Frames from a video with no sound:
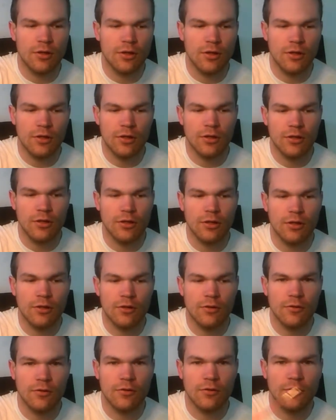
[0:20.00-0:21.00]
a
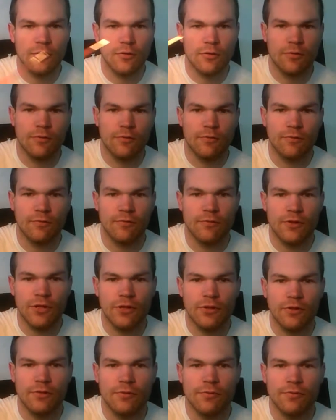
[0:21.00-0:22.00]

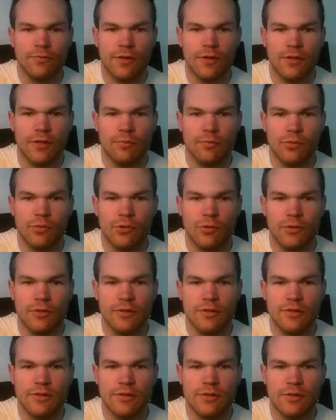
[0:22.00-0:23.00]
very fine
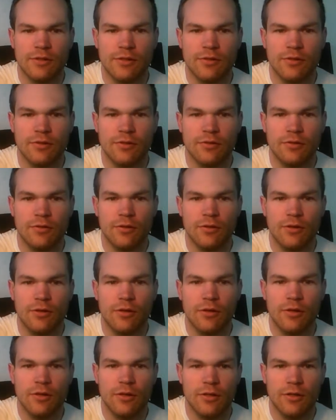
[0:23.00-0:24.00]
point, you can
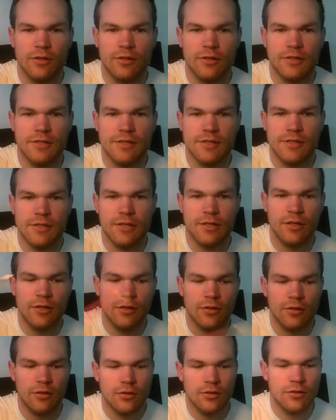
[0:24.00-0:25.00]
hardly see it,